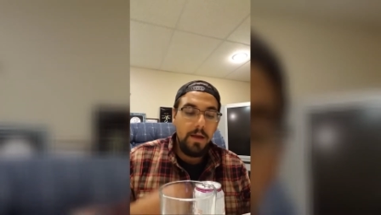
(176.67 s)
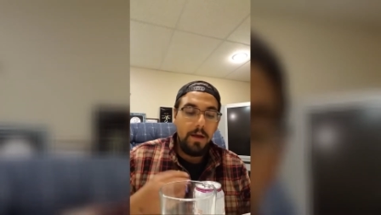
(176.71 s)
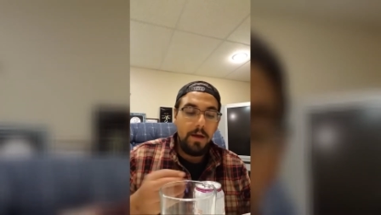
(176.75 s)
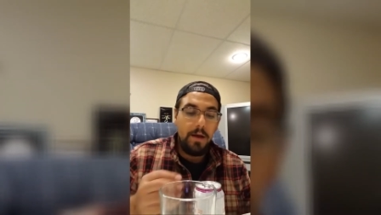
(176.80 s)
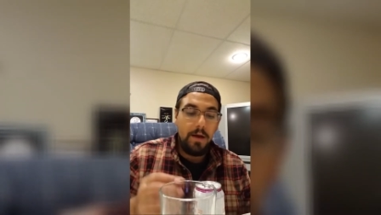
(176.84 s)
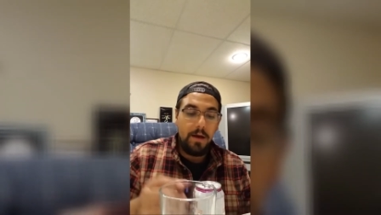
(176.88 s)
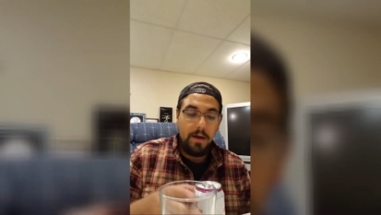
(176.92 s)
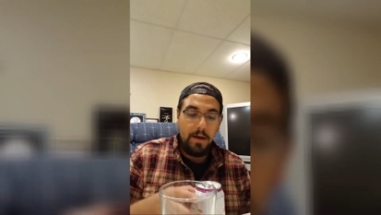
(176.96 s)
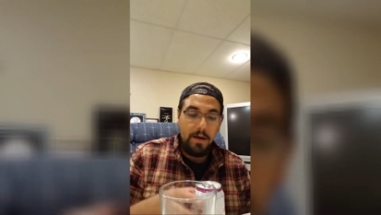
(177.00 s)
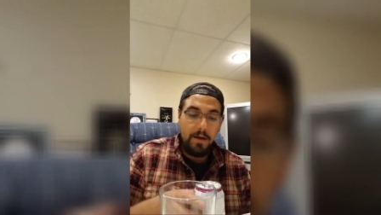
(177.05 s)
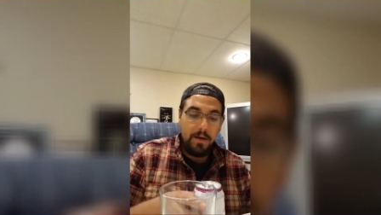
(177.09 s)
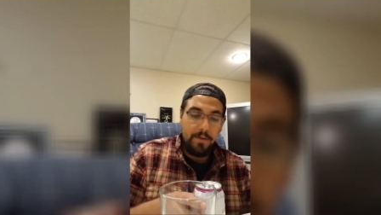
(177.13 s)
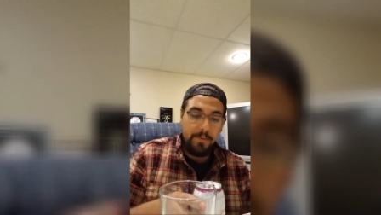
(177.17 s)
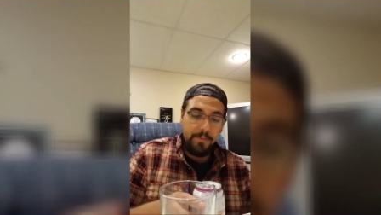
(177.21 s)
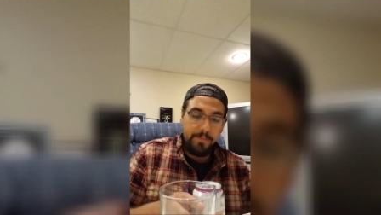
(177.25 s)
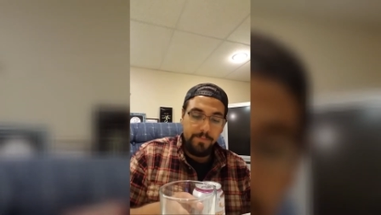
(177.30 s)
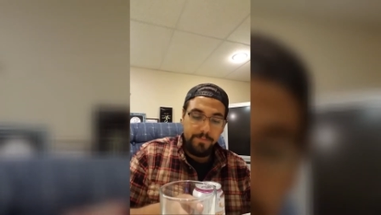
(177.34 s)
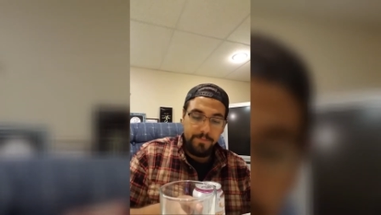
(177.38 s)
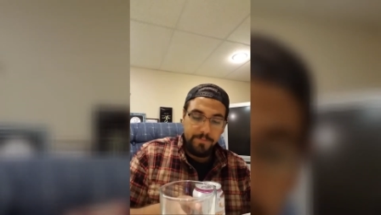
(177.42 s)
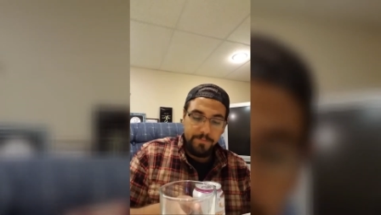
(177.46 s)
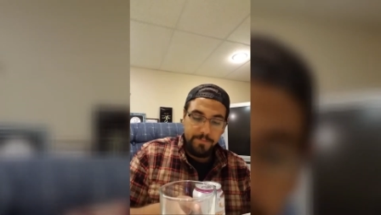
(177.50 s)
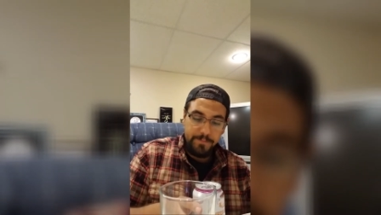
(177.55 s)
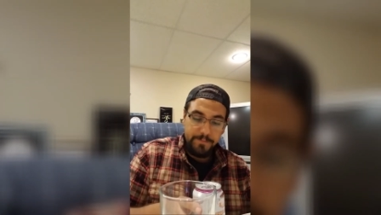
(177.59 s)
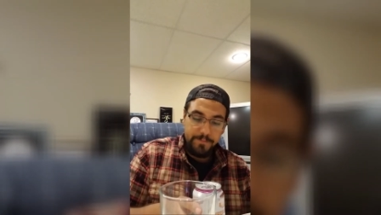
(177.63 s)

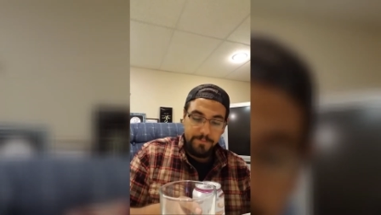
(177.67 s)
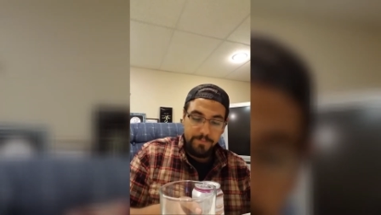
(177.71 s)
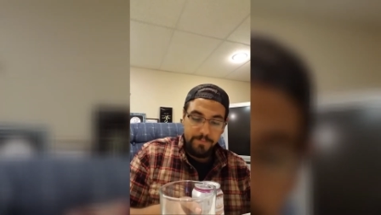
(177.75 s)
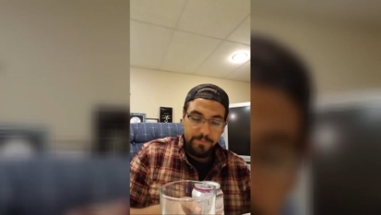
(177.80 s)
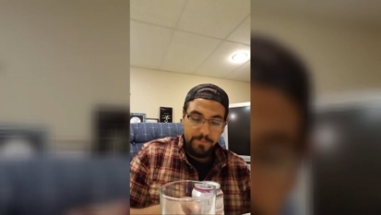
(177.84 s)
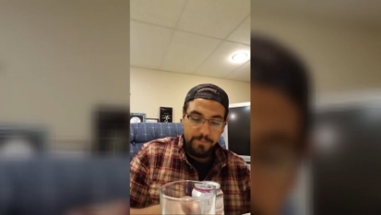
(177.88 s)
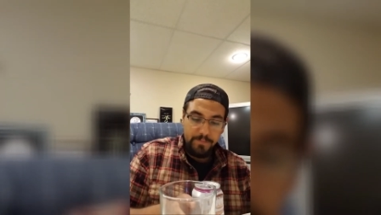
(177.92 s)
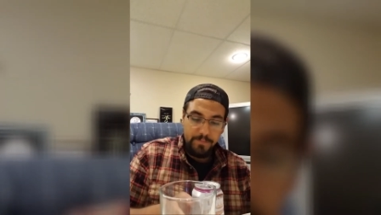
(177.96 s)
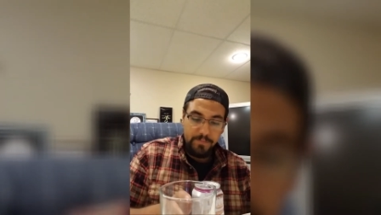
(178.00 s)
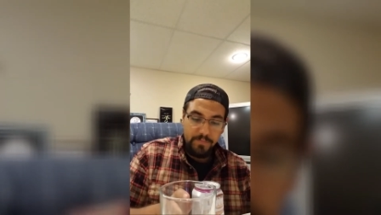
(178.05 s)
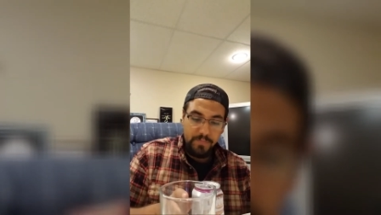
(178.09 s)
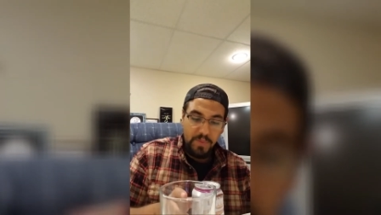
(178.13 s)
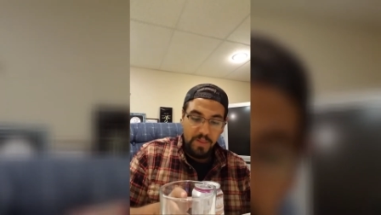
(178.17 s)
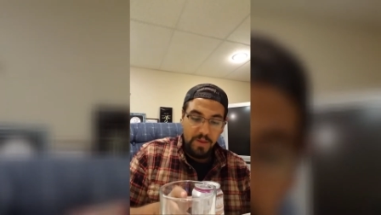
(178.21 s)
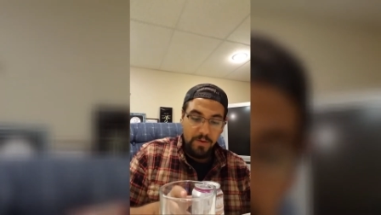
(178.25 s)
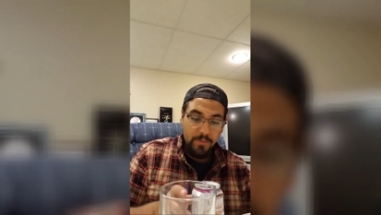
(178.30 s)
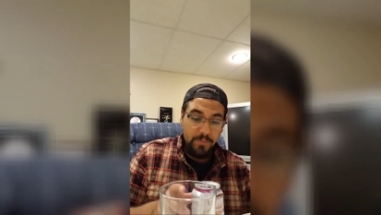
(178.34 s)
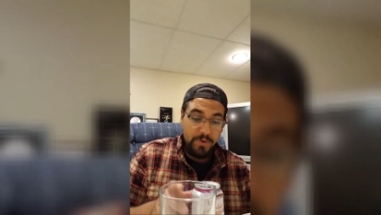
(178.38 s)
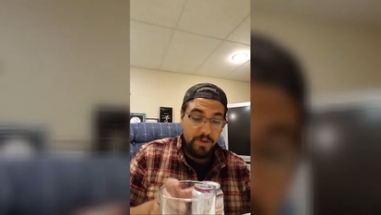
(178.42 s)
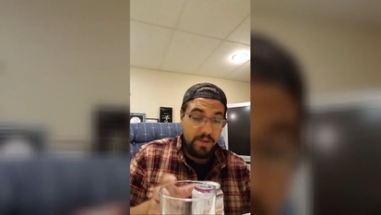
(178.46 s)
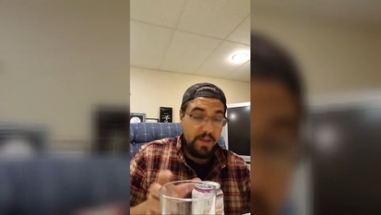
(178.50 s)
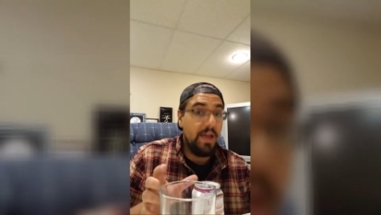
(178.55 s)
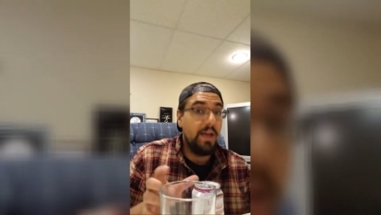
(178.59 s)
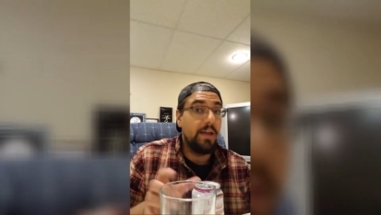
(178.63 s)

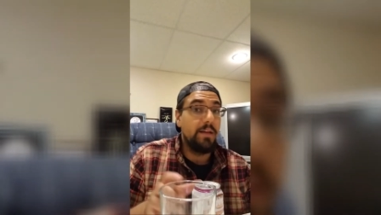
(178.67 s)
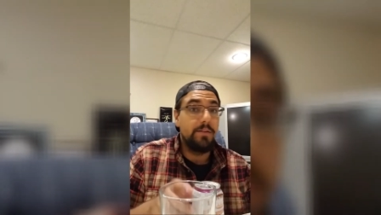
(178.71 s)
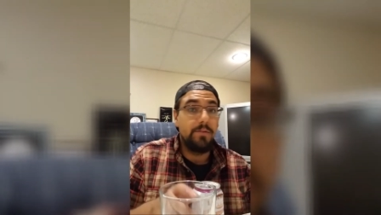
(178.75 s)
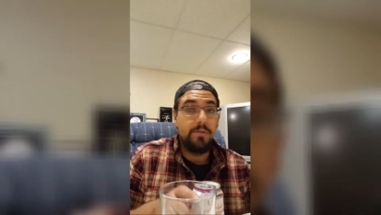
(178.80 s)
But yeah,